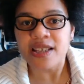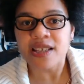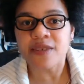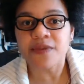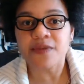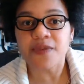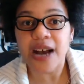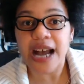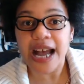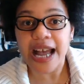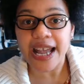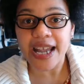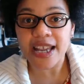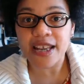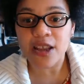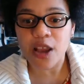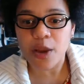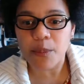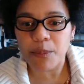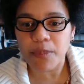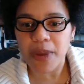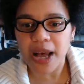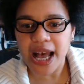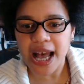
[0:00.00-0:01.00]
divide
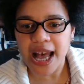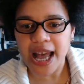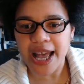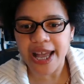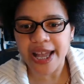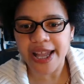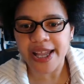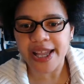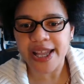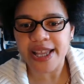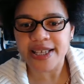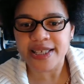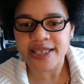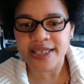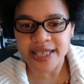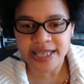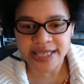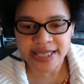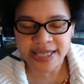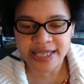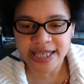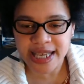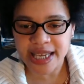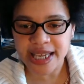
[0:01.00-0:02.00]
by
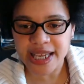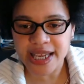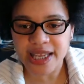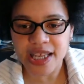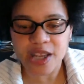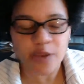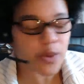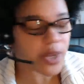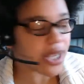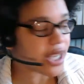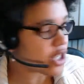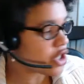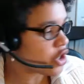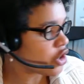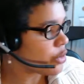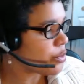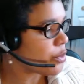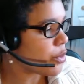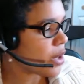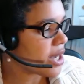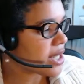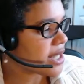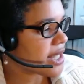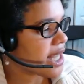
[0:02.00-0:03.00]
16, and we get
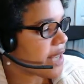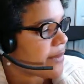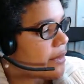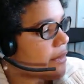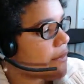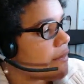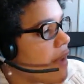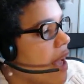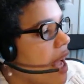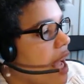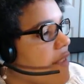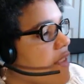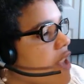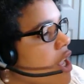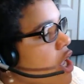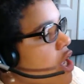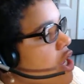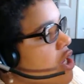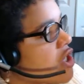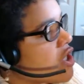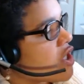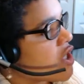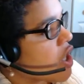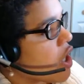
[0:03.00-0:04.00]
2.75.
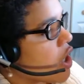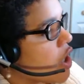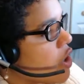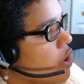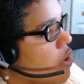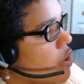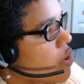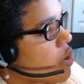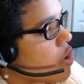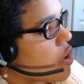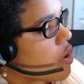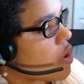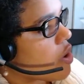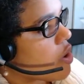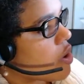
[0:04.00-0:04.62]
So